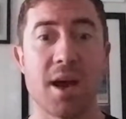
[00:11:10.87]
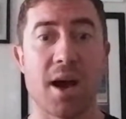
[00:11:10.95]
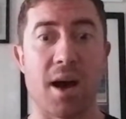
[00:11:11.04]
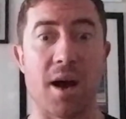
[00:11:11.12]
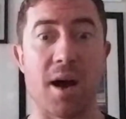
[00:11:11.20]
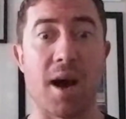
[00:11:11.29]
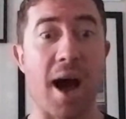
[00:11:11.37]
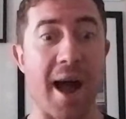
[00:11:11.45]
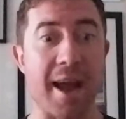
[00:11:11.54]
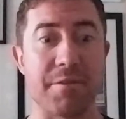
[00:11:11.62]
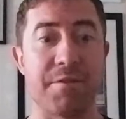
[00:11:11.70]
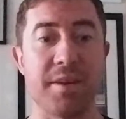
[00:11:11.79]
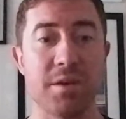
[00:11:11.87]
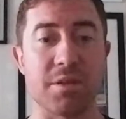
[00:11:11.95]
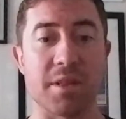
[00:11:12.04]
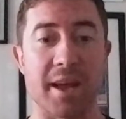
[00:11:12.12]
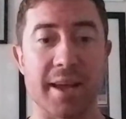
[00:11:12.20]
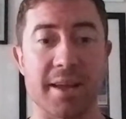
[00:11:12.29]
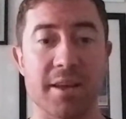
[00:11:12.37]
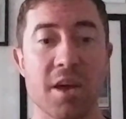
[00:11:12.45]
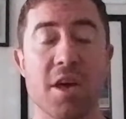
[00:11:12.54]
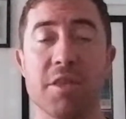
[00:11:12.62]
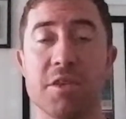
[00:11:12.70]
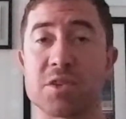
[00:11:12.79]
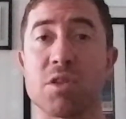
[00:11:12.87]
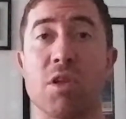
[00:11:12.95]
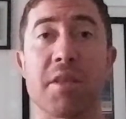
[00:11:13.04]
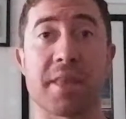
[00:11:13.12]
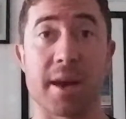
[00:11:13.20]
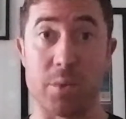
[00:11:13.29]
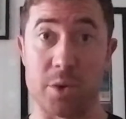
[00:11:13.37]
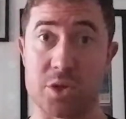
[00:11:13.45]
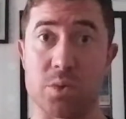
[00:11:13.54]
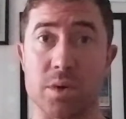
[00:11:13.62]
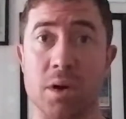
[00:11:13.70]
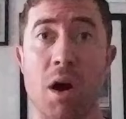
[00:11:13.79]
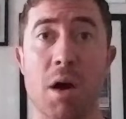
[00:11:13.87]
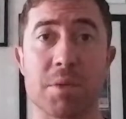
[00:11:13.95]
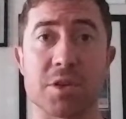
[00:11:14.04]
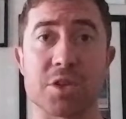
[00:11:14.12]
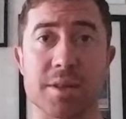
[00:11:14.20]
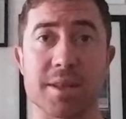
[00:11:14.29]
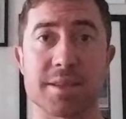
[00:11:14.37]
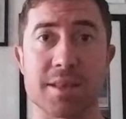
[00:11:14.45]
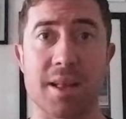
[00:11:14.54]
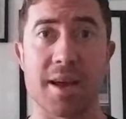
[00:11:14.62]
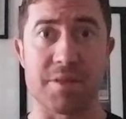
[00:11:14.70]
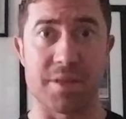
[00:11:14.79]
I feel like there's a lot that I wish to accomplish in this life,